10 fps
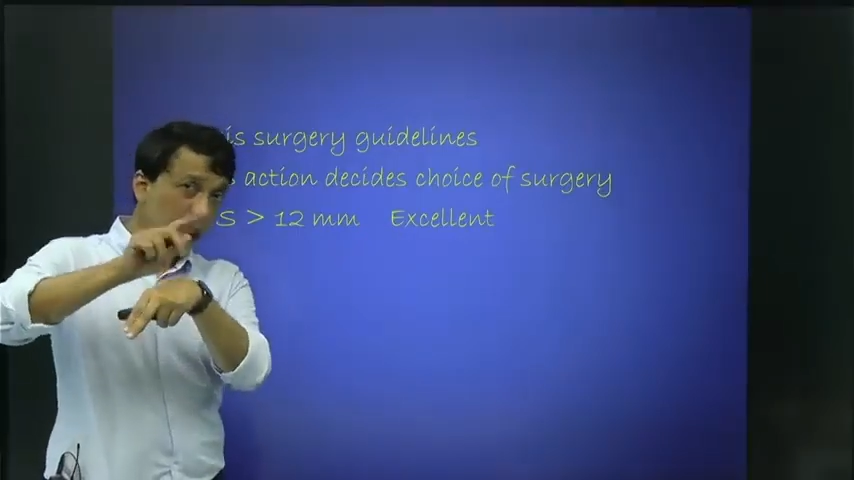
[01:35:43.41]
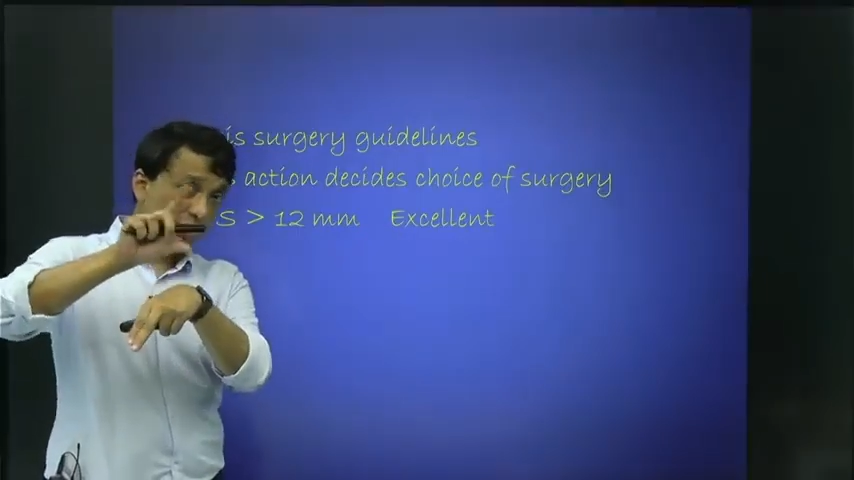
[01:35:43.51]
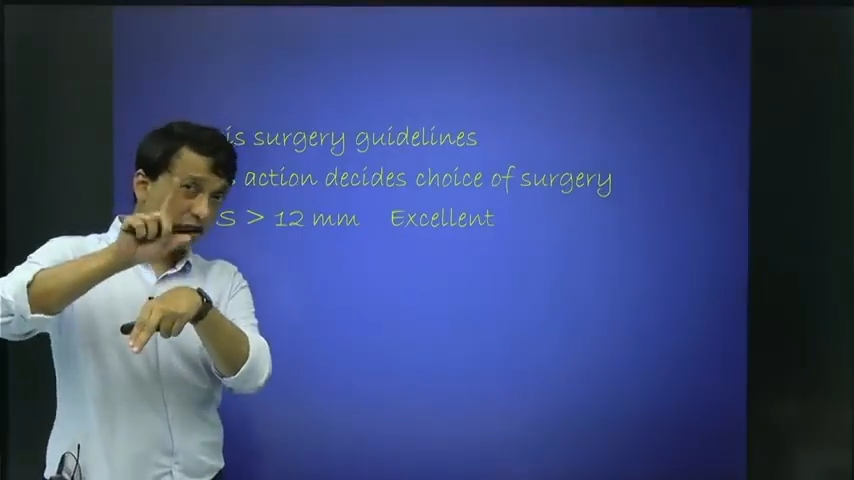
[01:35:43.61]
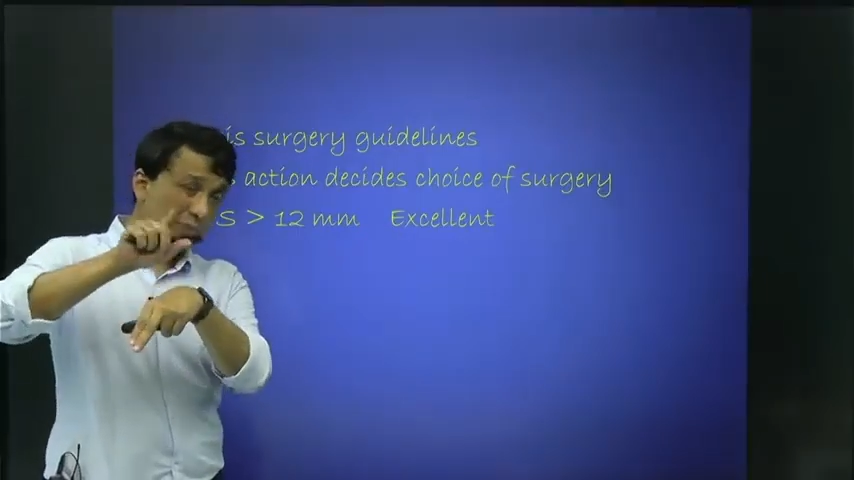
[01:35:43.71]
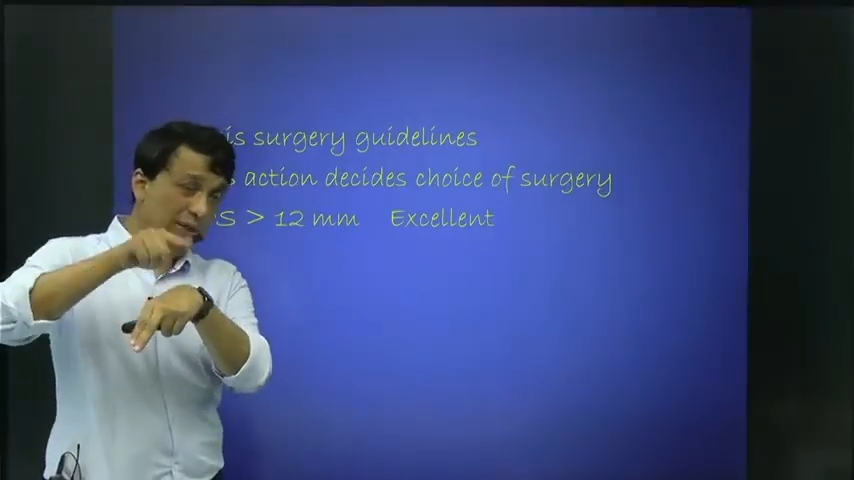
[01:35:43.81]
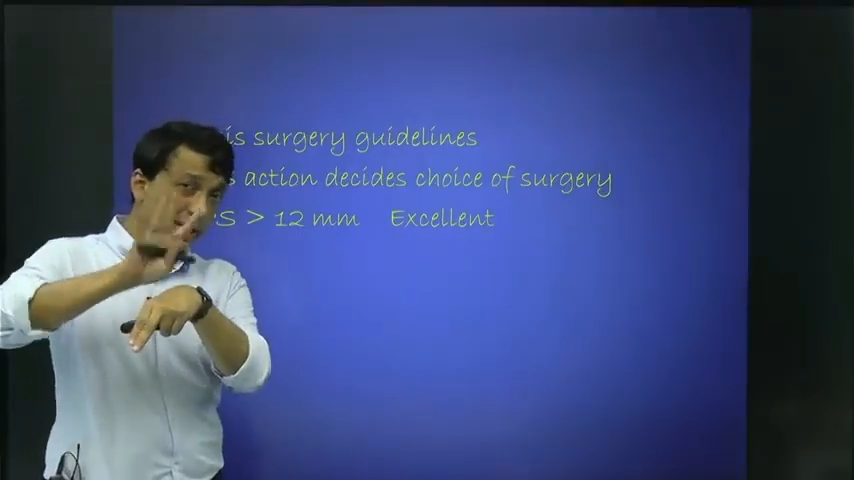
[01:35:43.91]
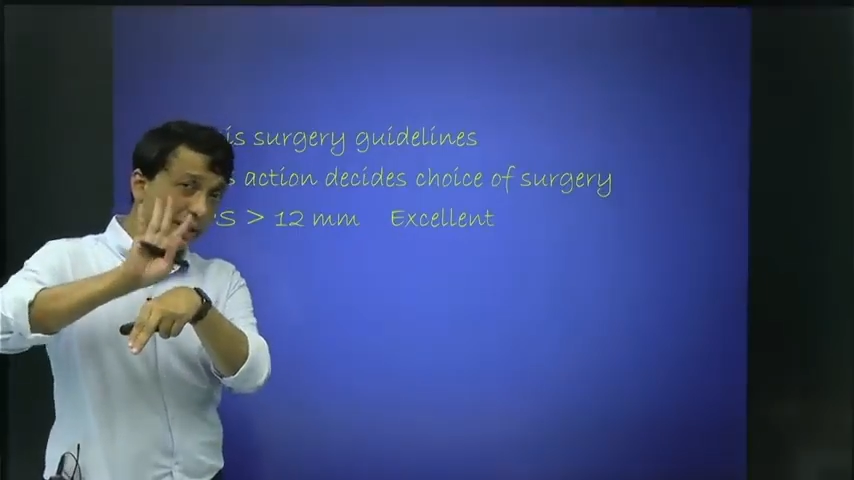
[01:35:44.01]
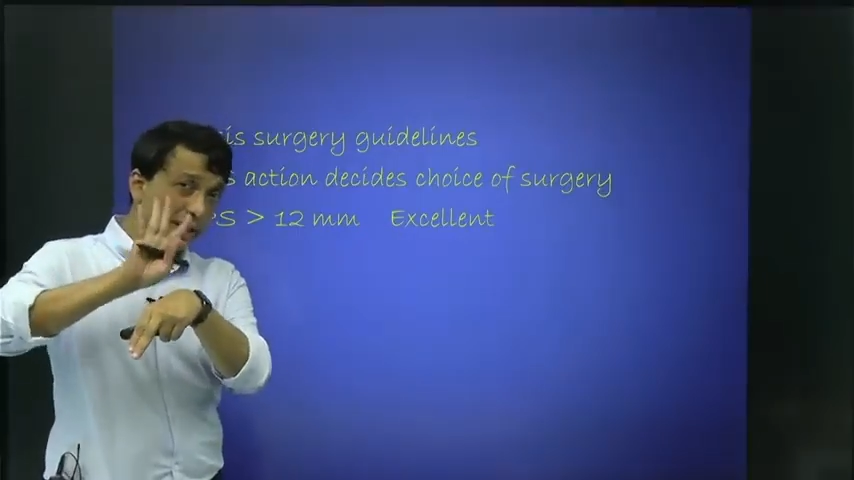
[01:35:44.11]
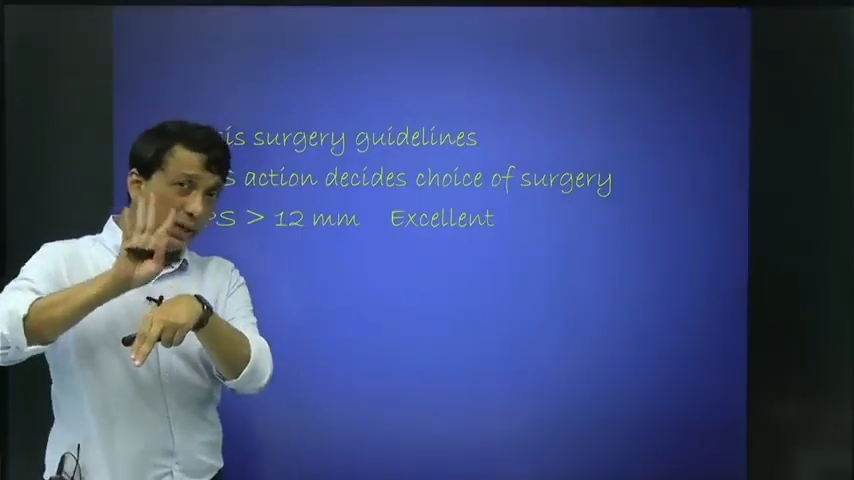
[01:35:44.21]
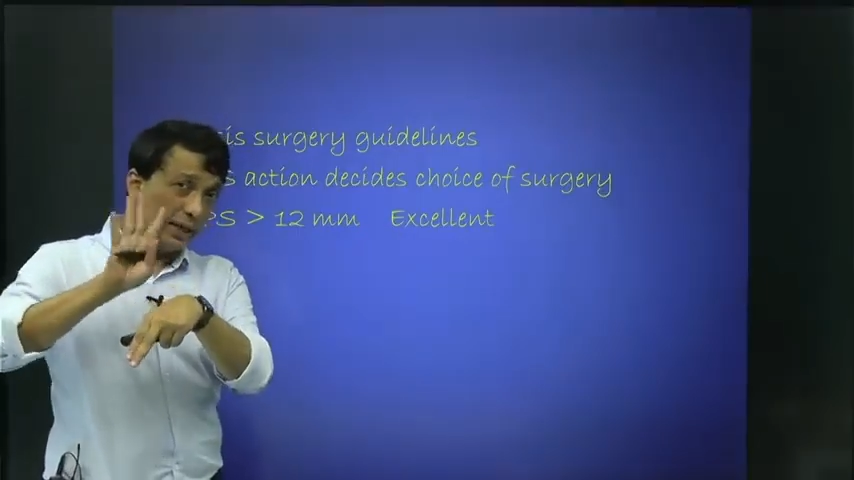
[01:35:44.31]
we're measured by
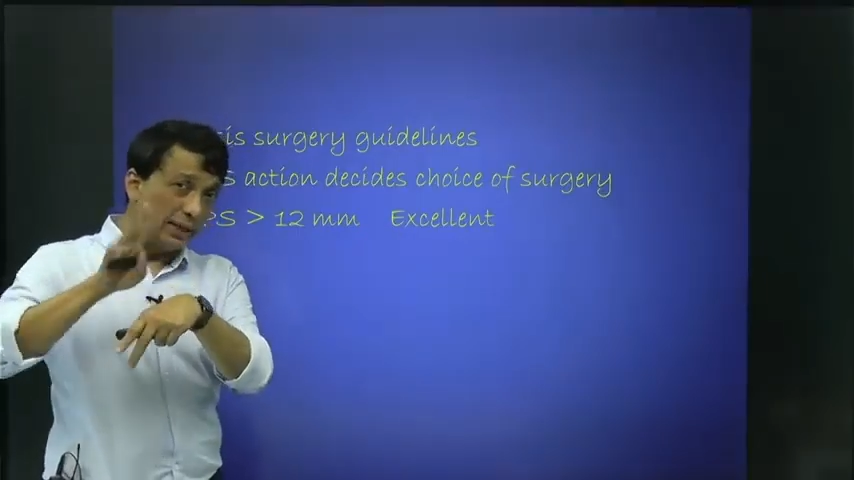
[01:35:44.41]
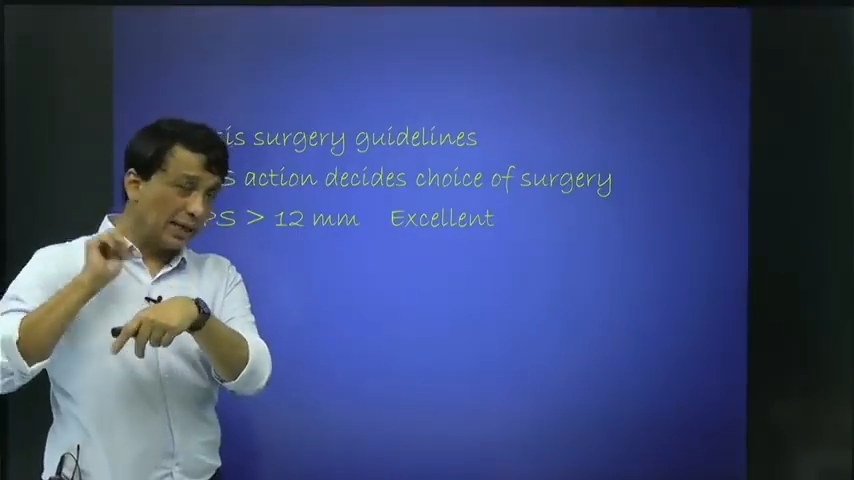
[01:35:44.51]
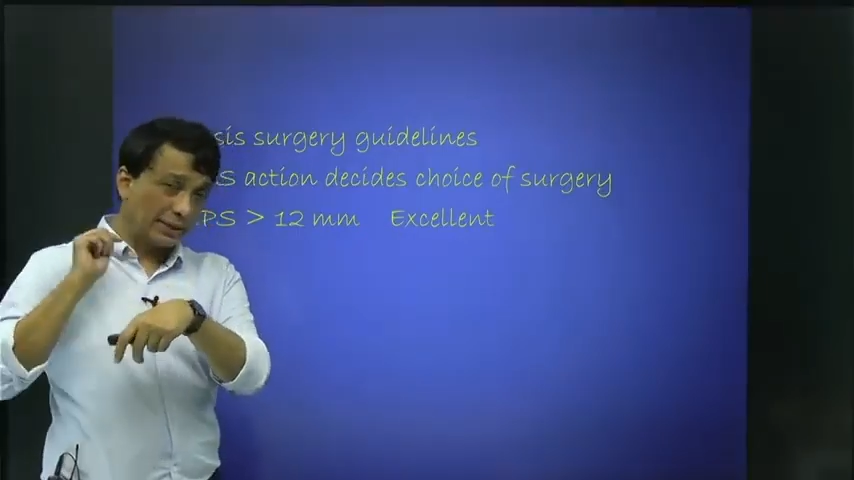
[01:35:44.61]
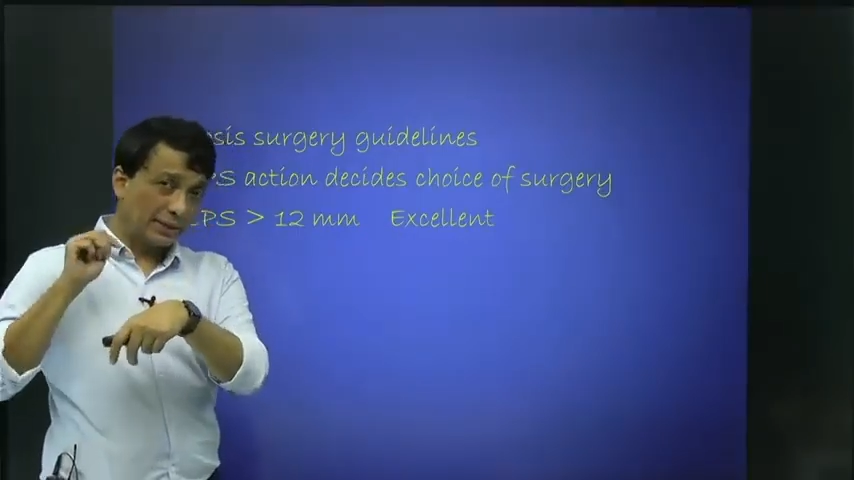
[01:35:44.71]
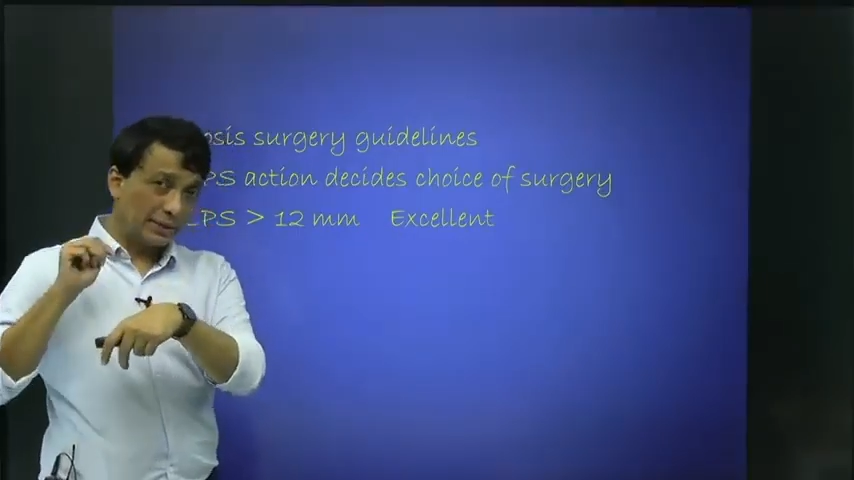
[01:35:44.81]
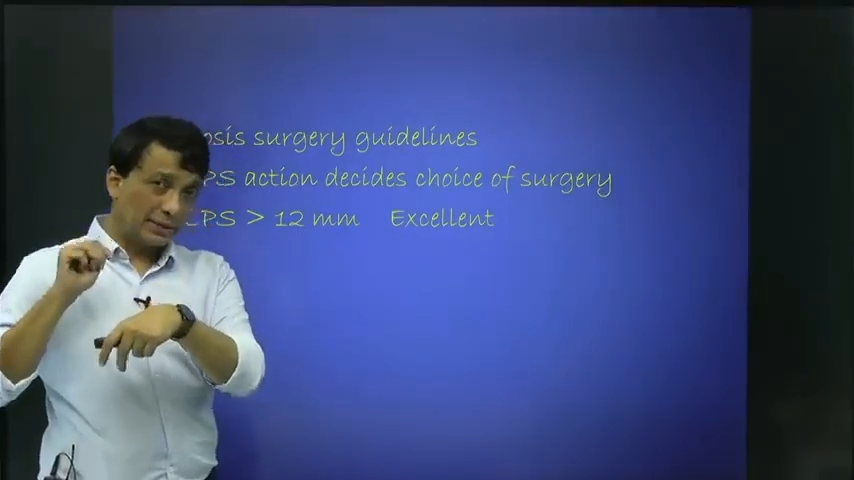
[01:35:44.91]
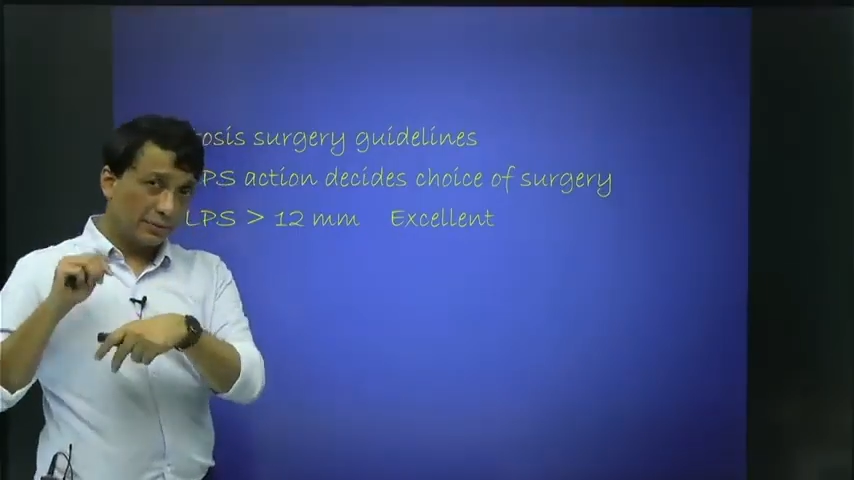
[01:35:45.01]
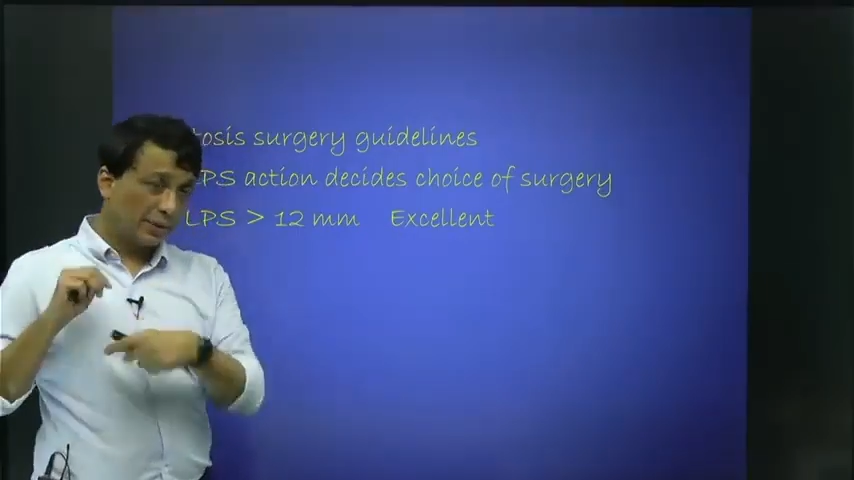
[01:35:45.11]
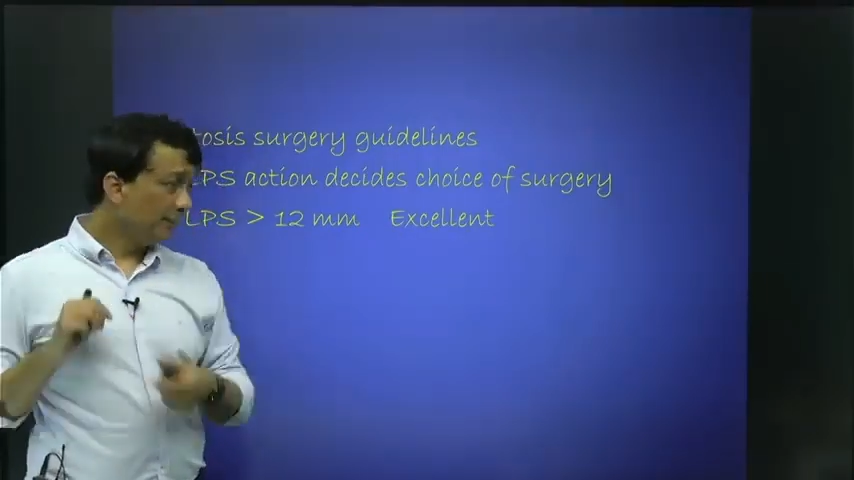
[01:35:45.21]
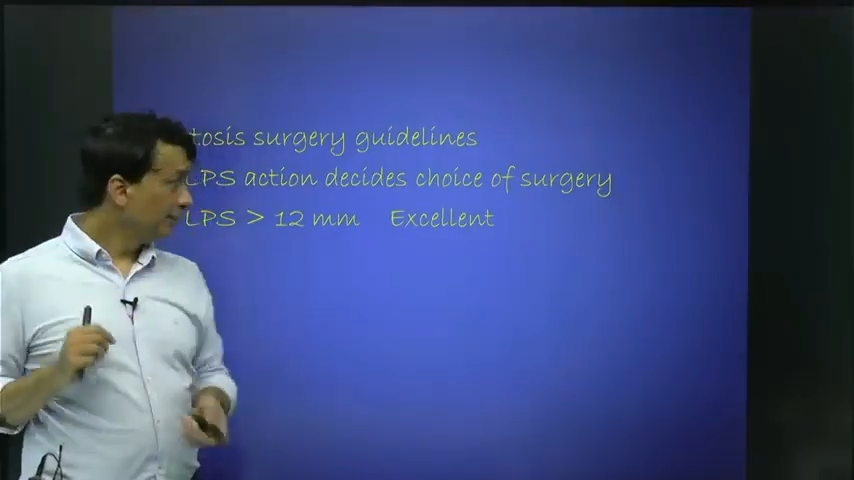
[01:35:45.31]
that, is excellent,
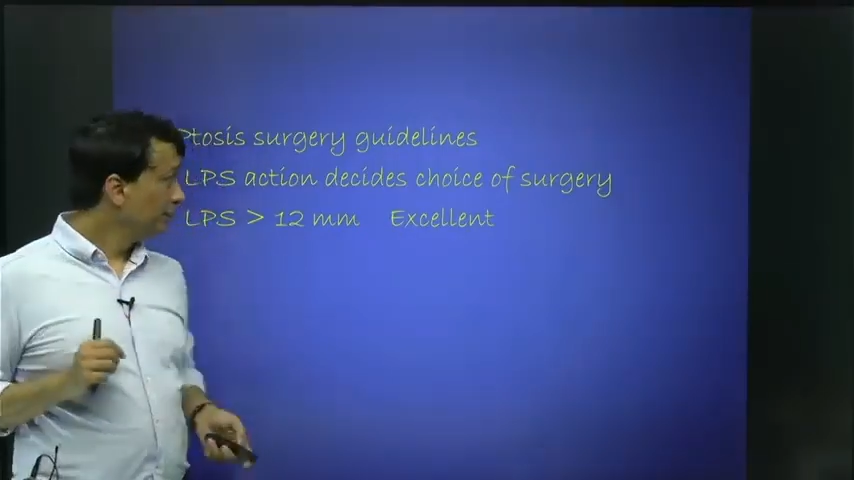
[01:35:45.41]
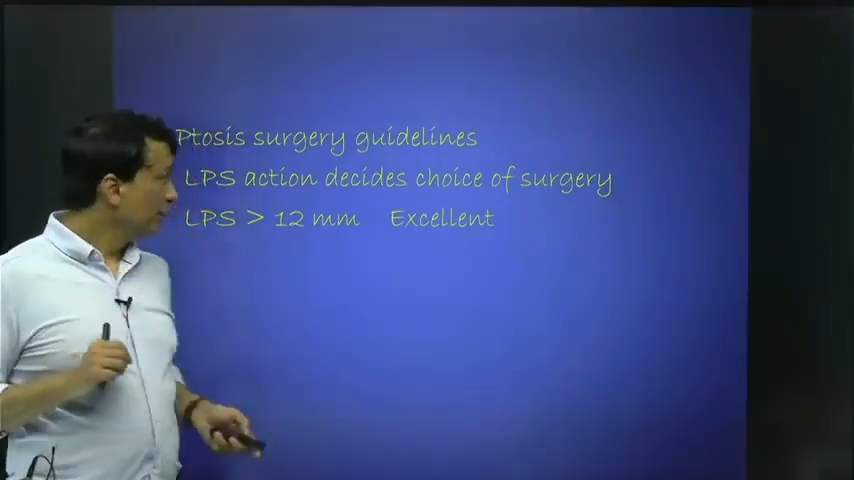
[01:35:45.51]
okay?